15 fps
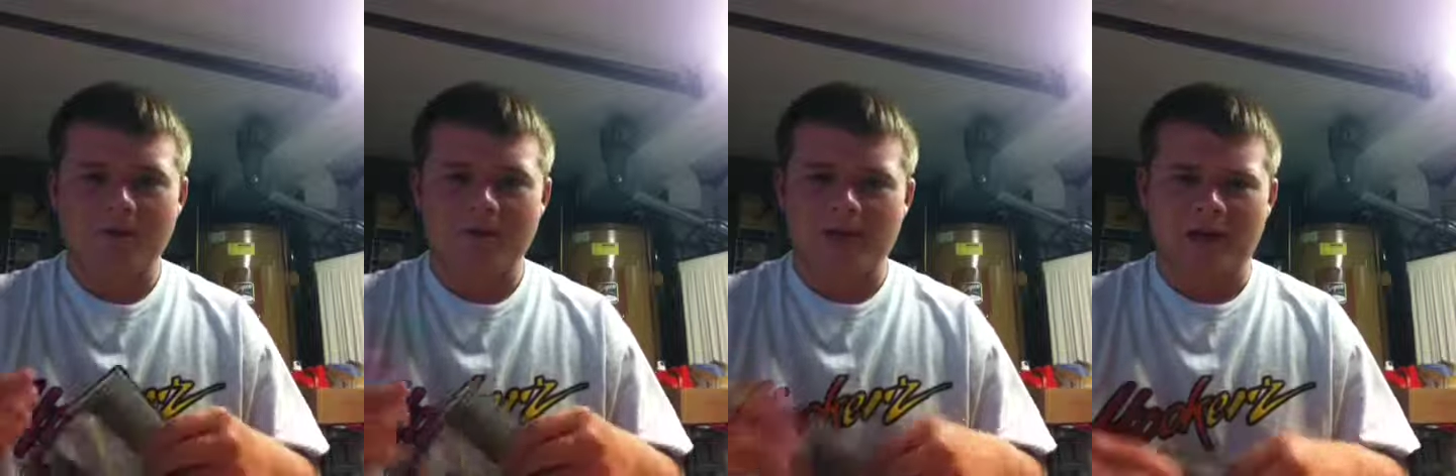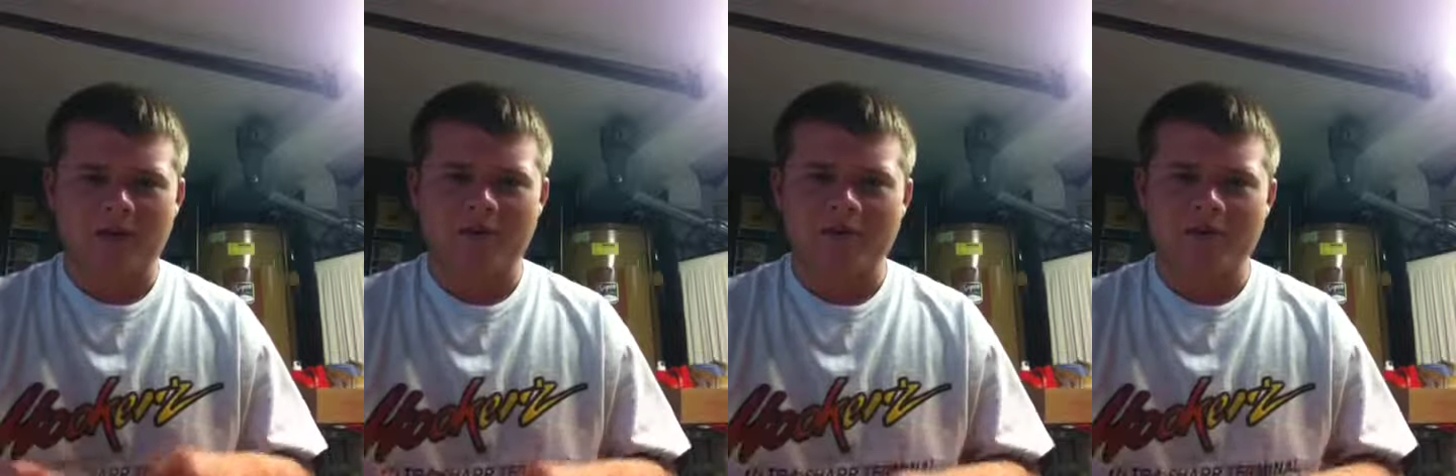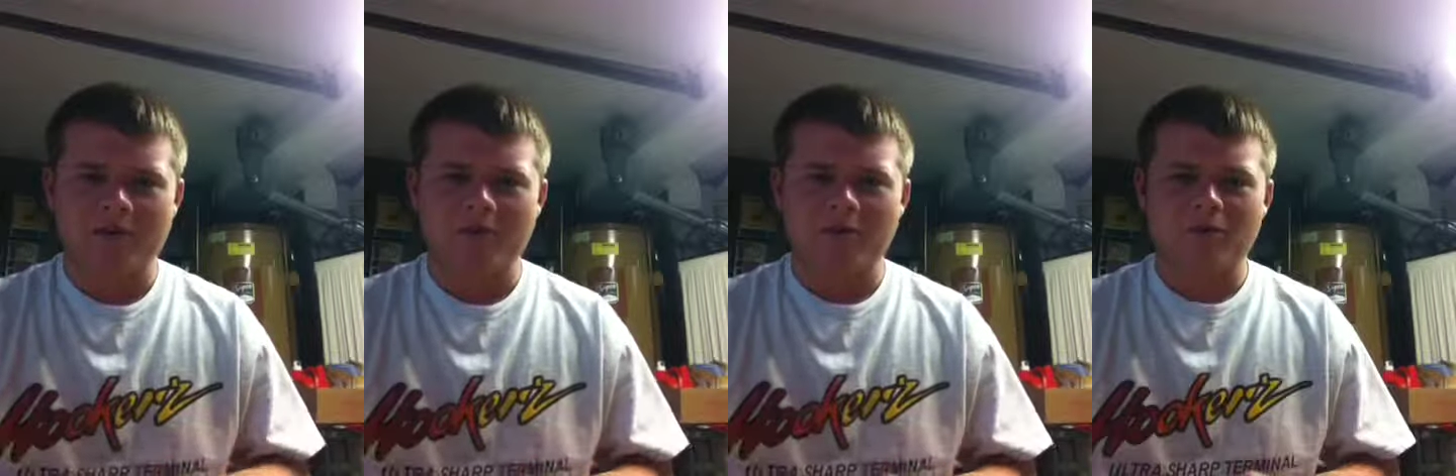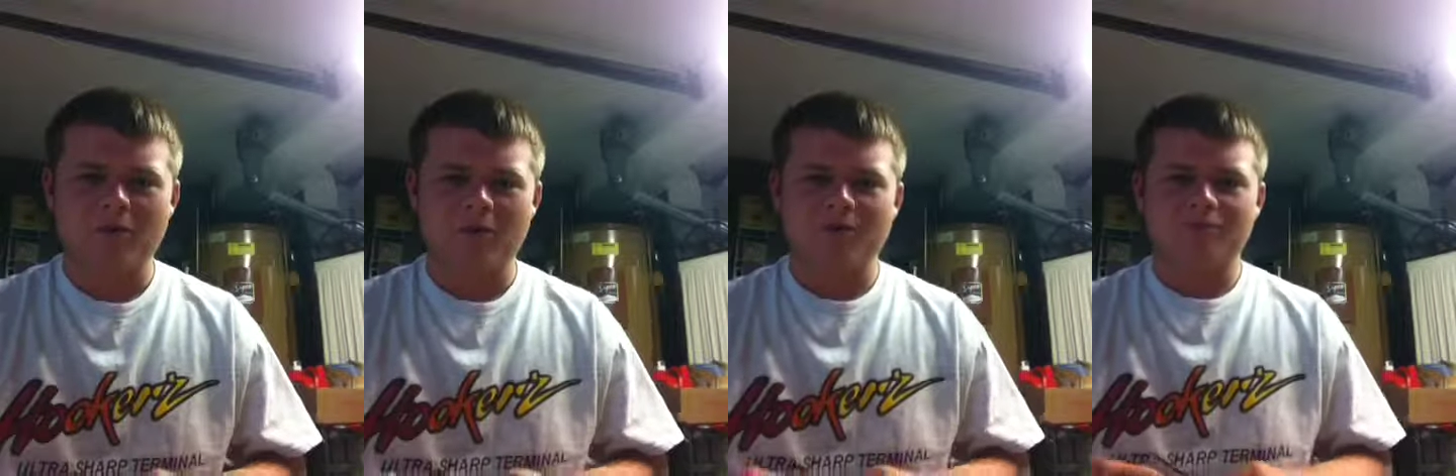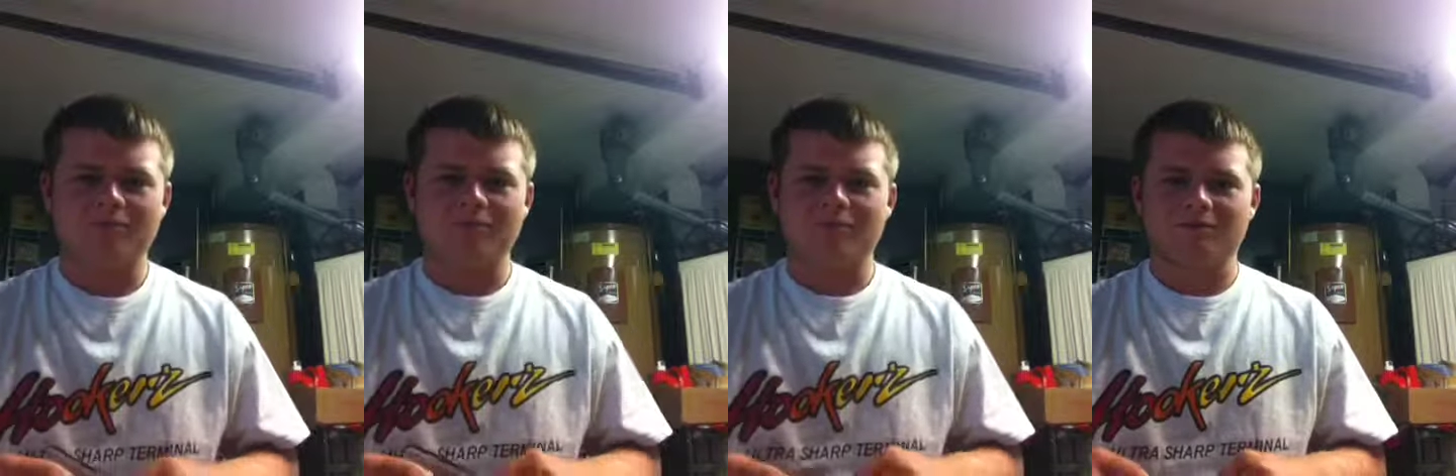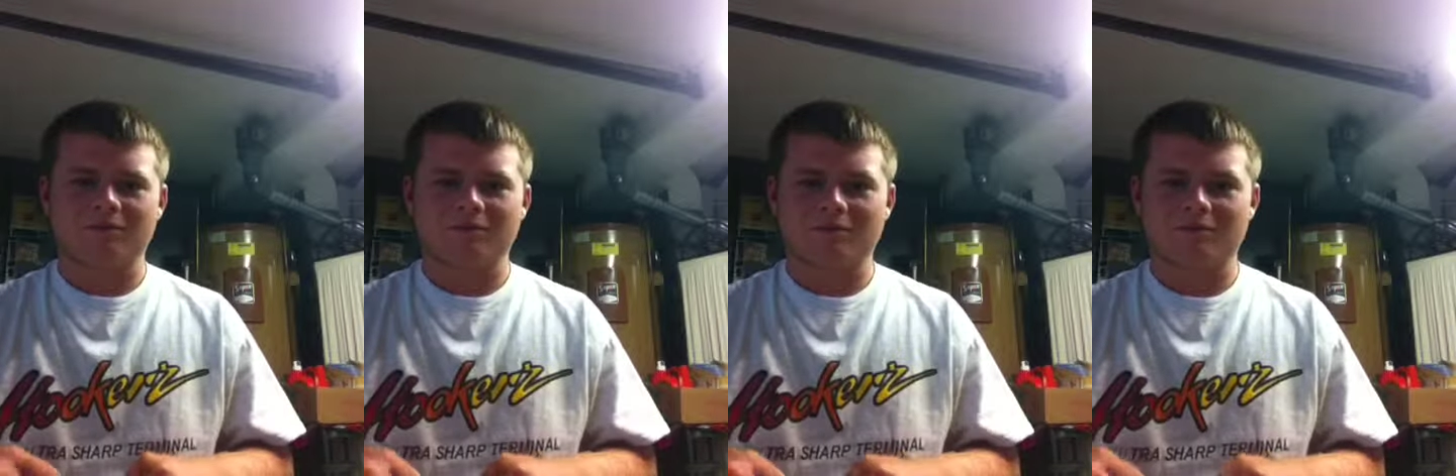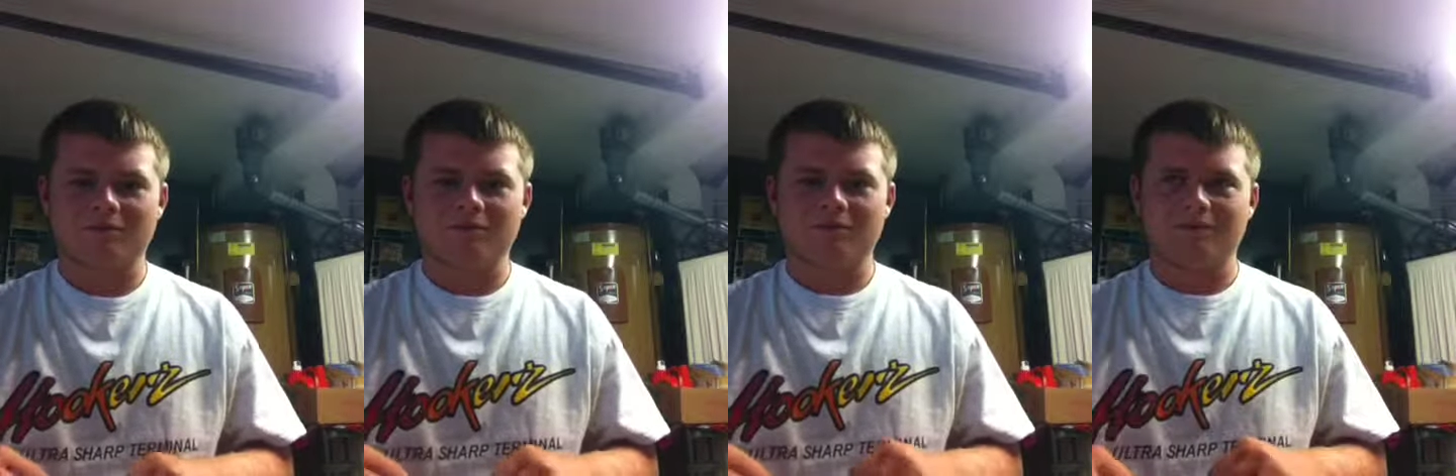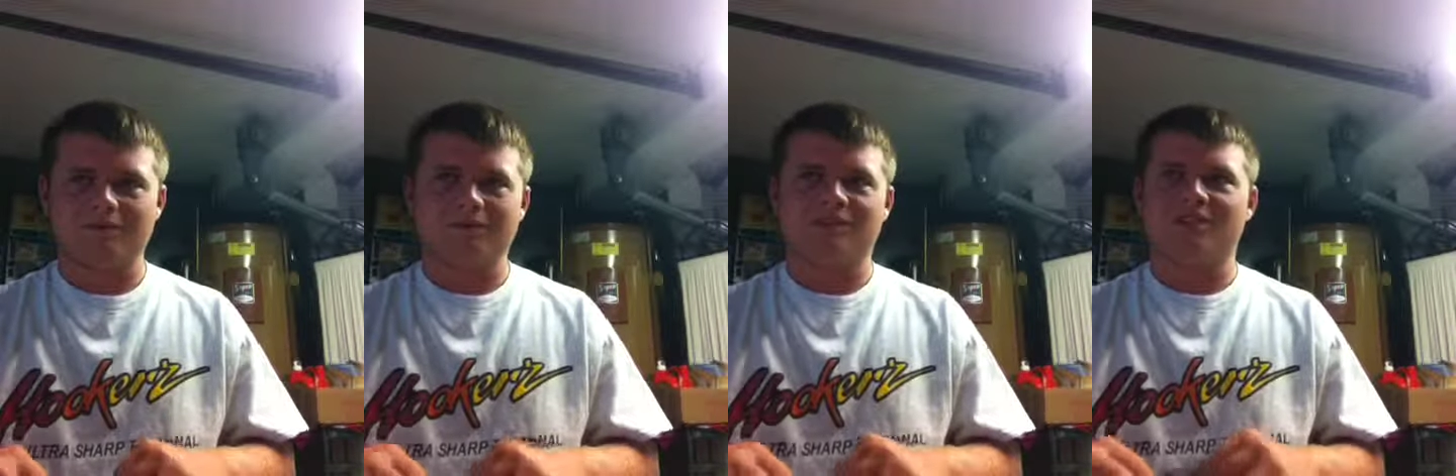like
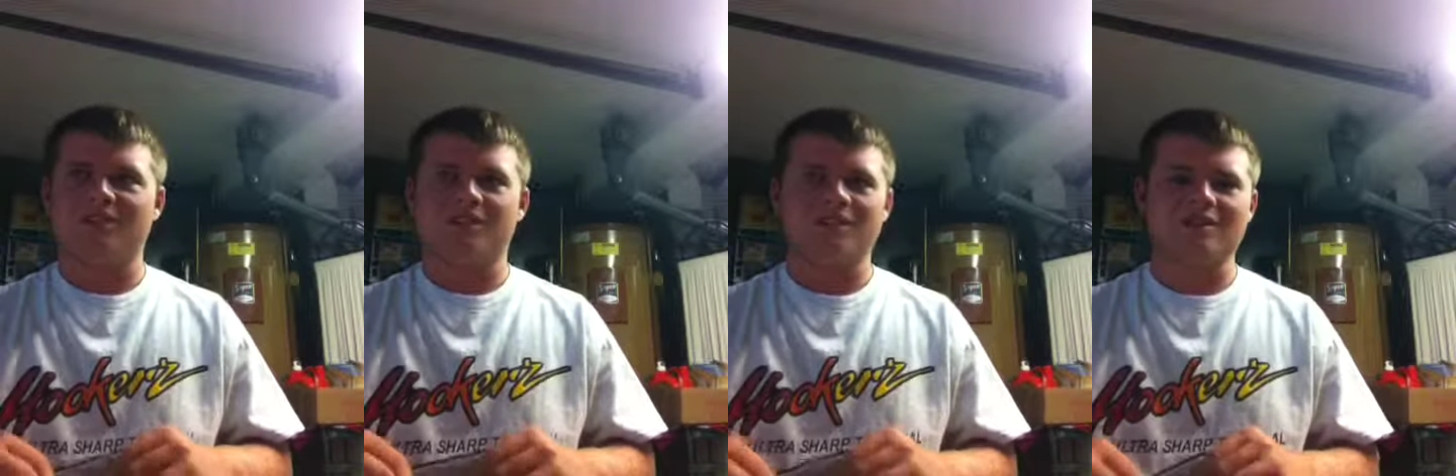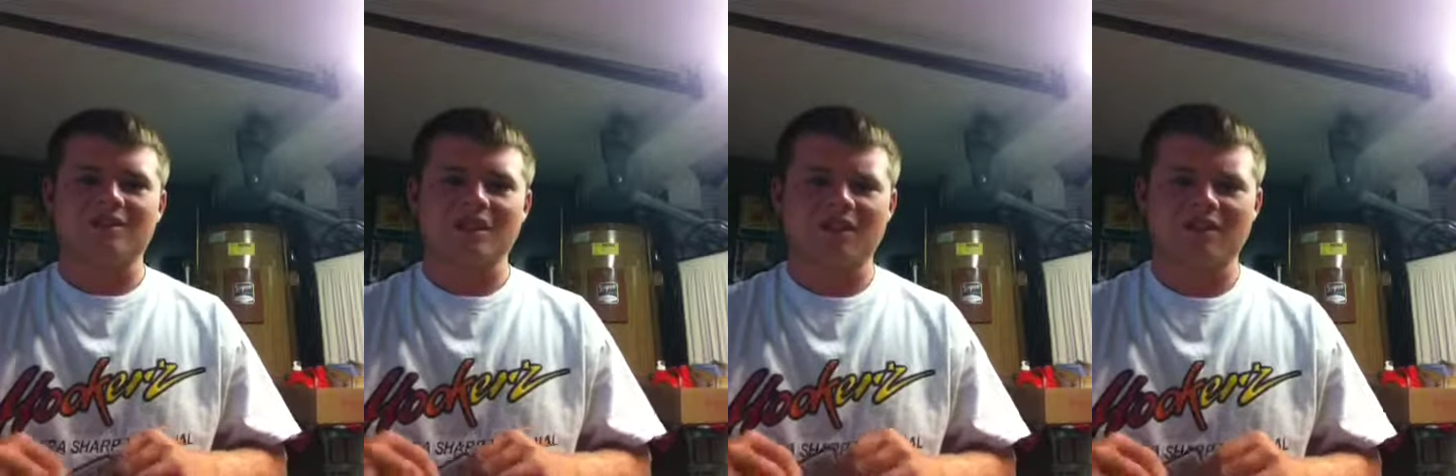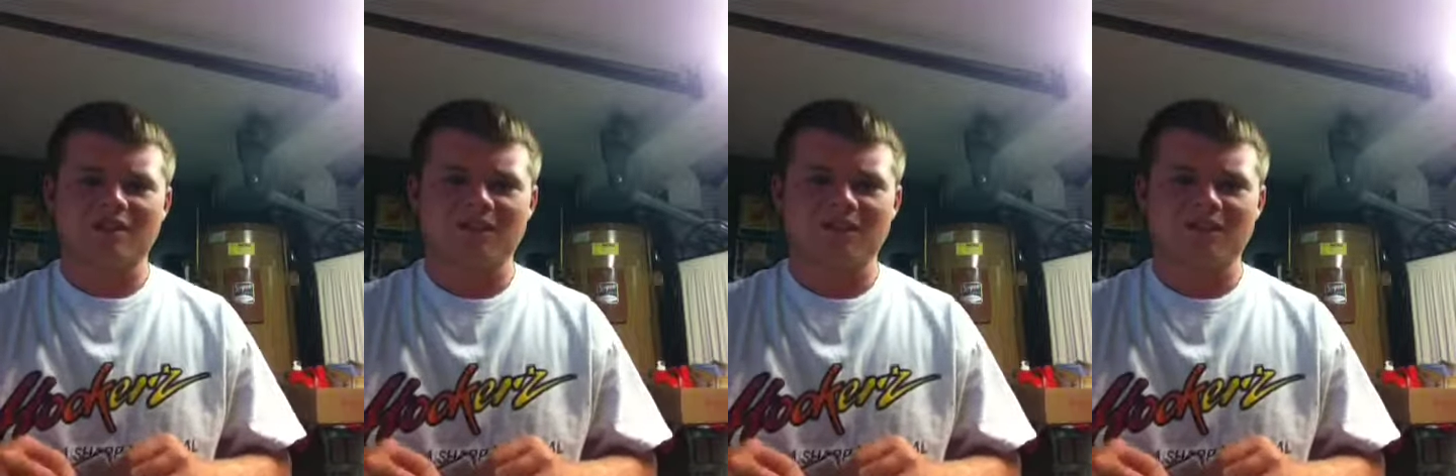3.67